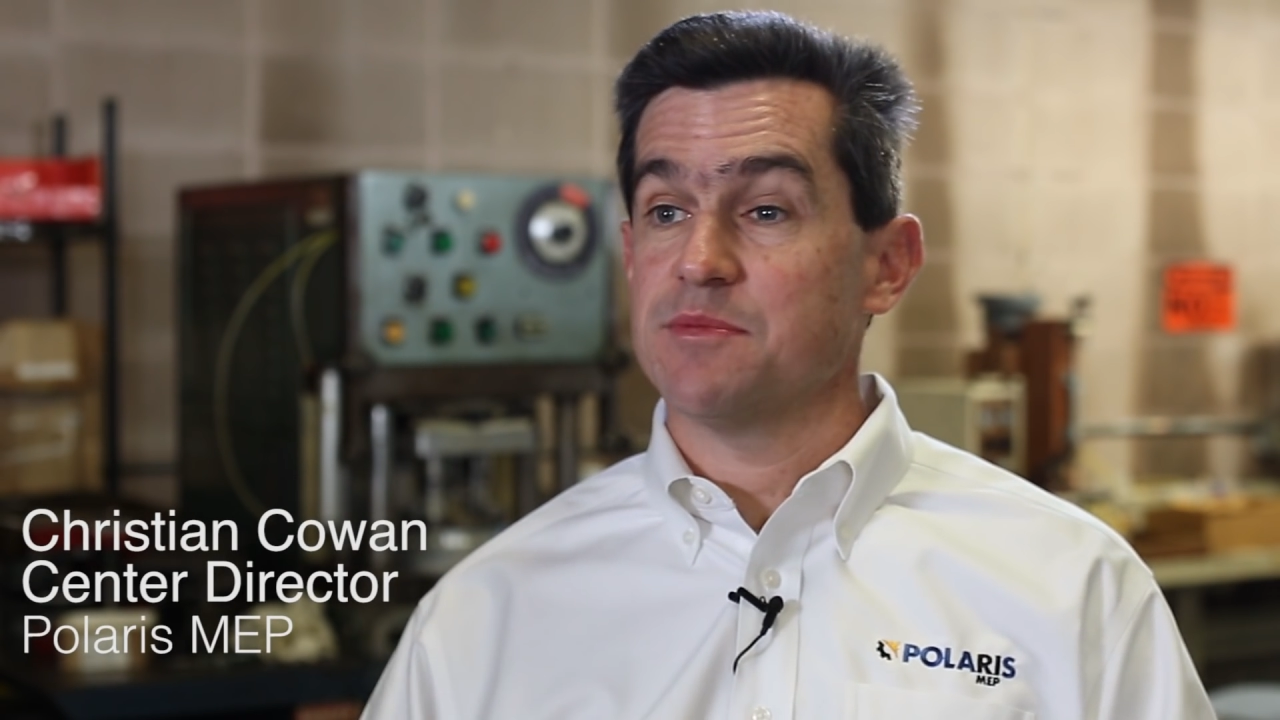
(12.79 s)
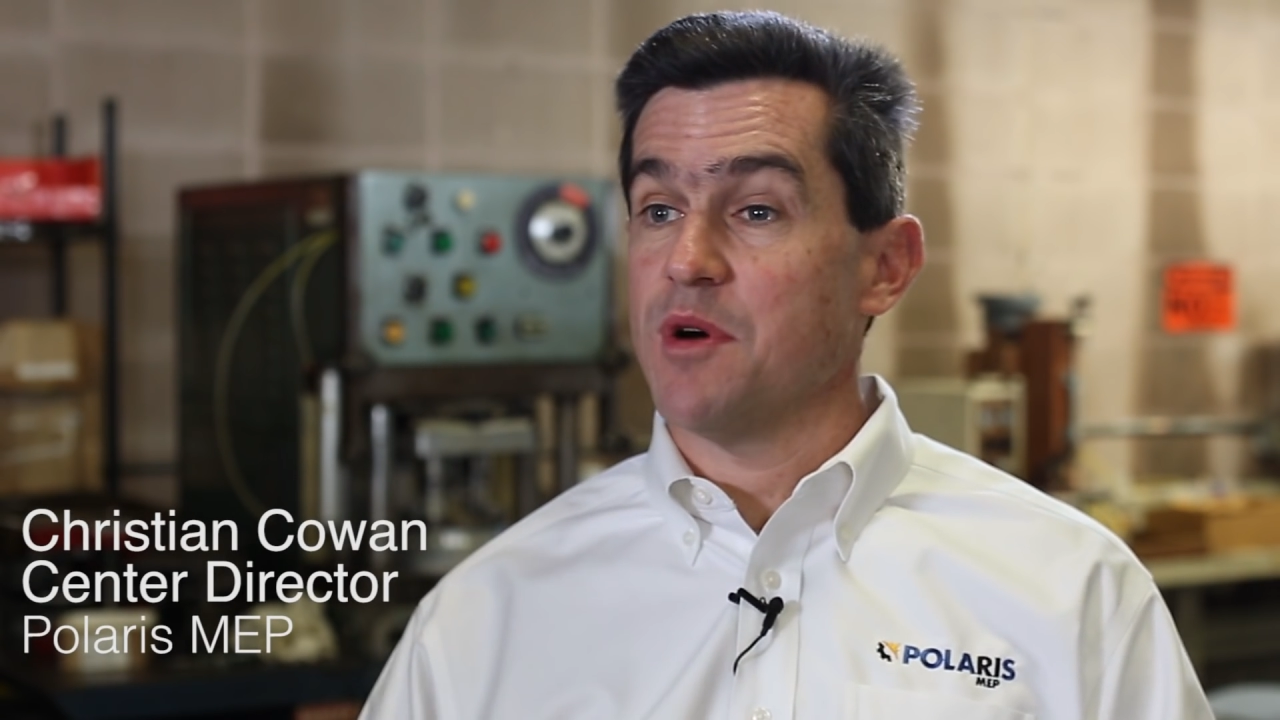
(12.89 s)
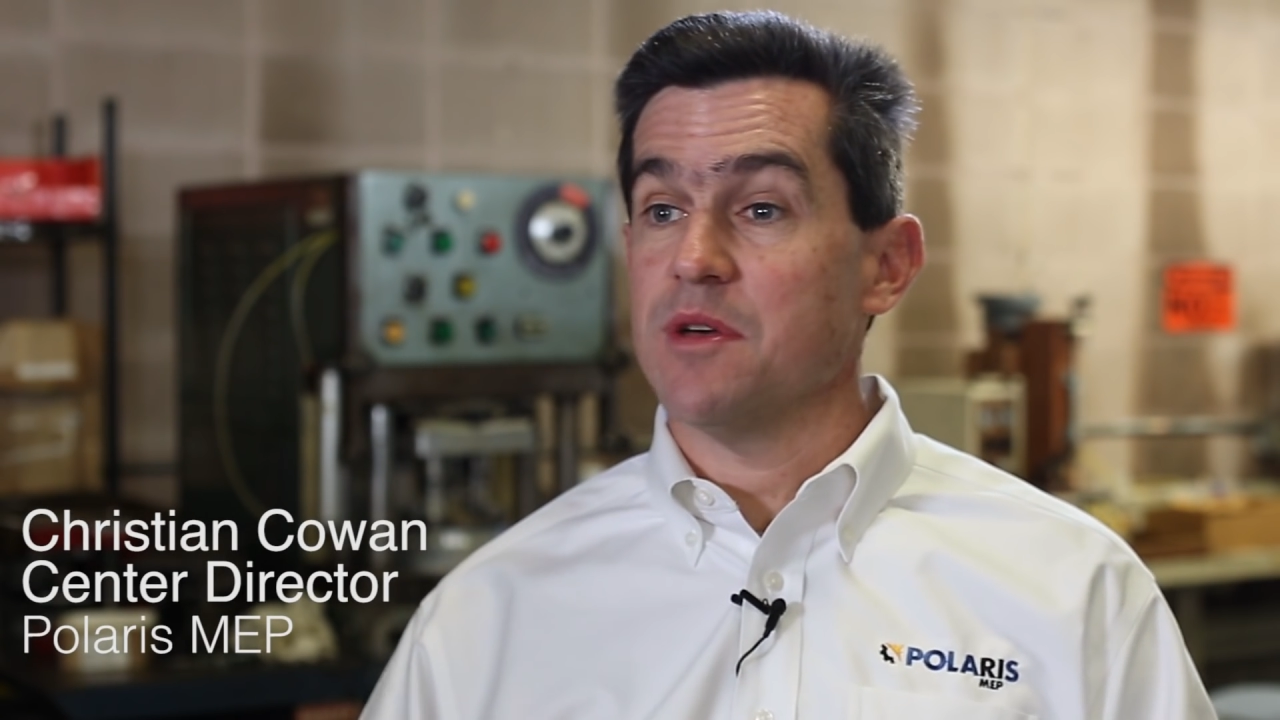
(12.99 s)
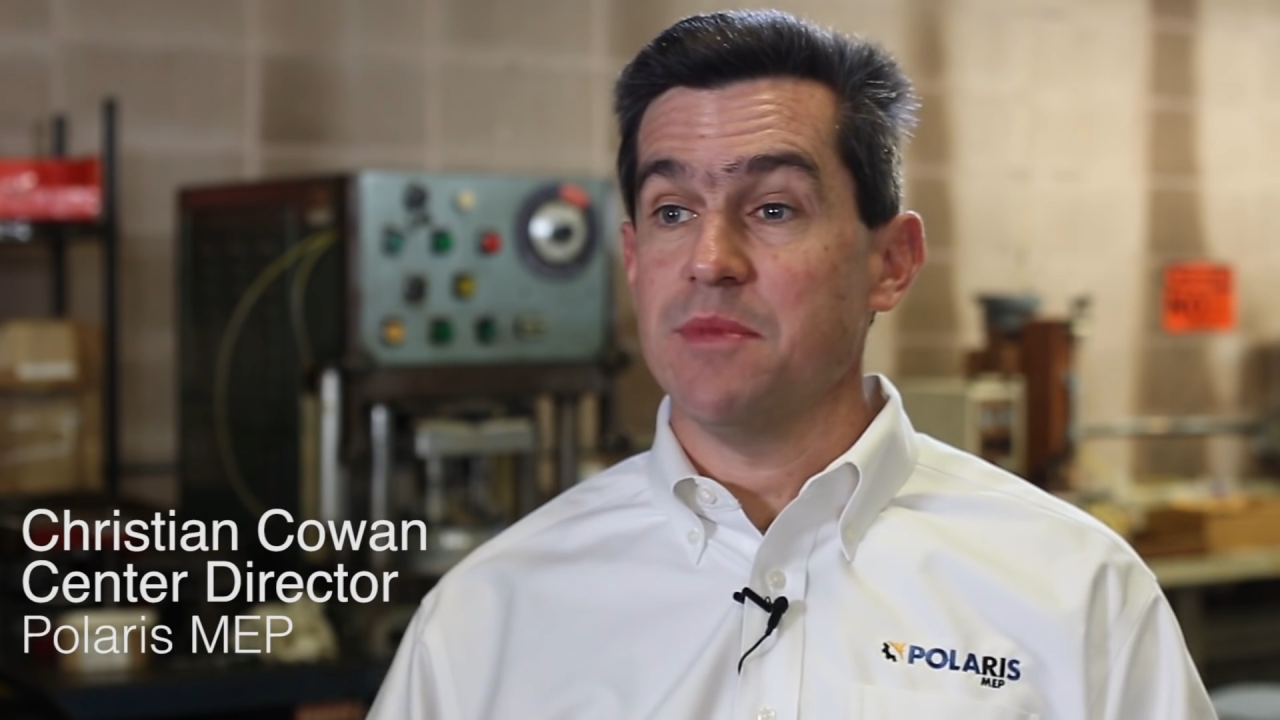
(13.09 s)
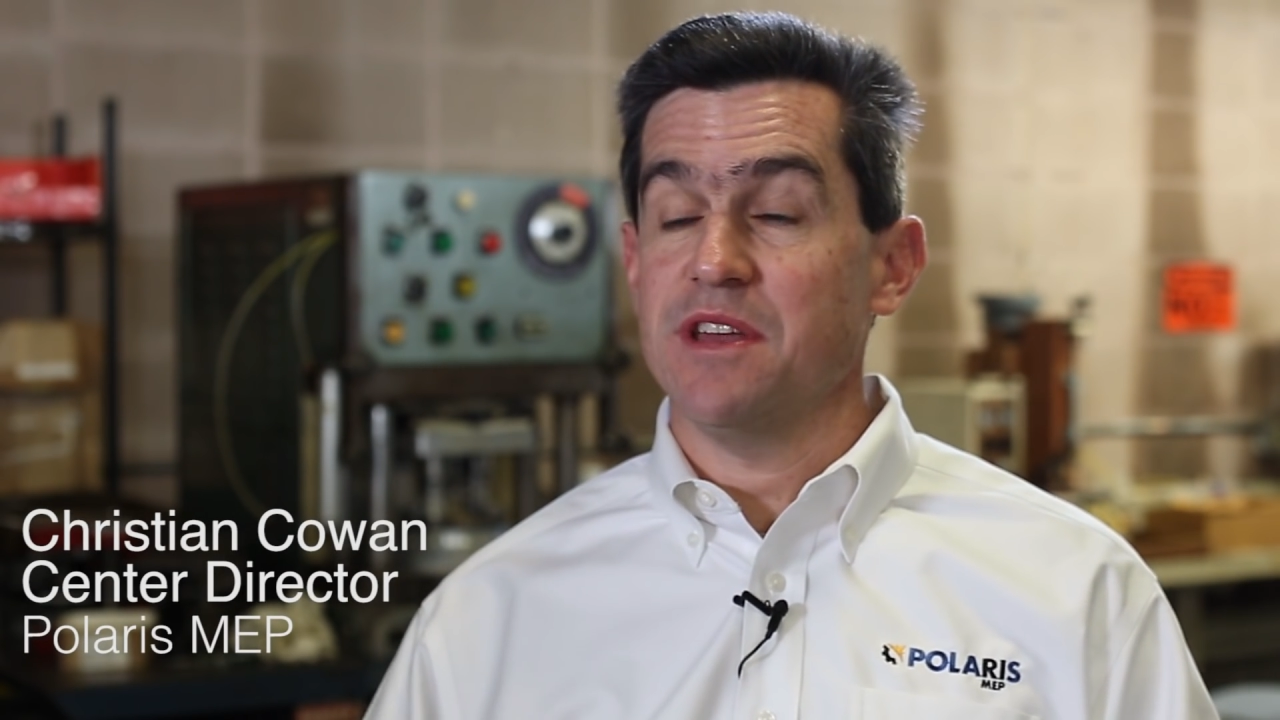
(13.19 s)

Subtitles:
small